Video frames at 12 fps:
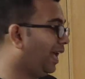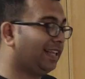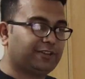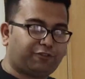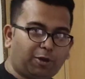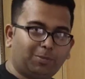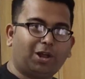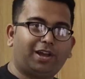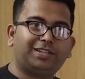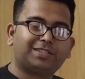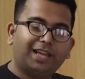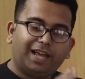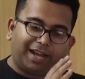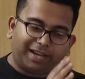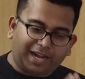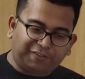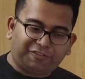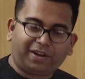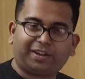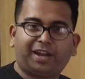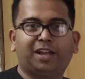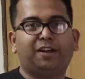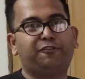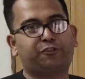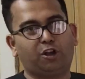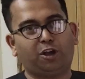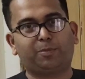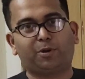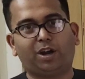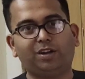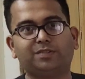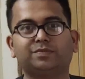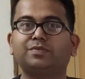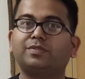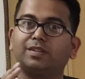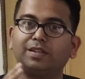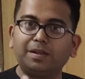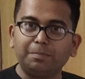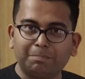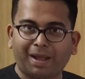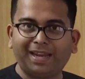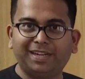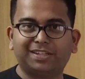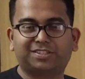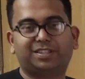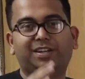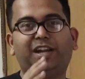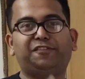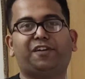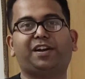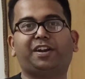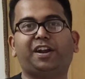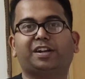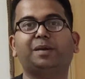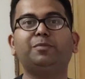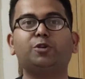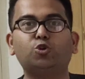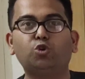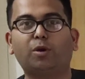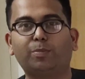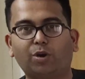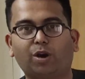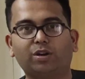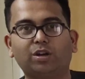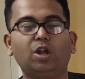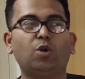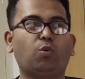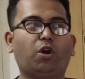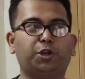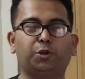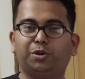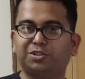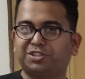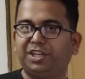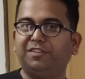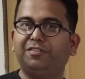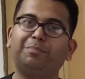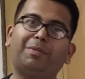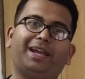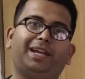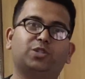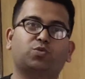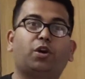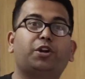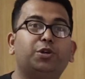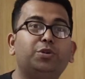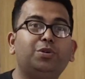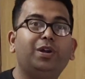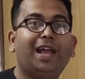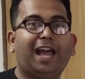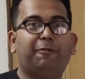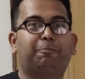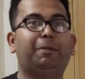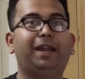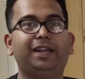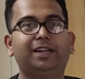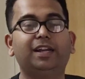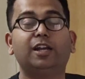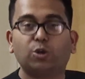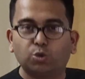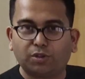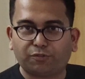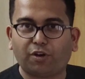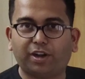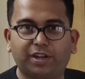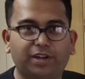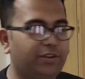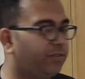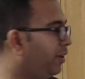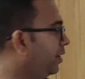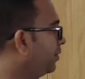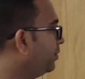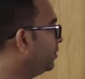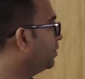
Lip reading: And the formula is net factor income from abroad minus net factor income to abroad. What you receive minus what you have paid to the foreign country.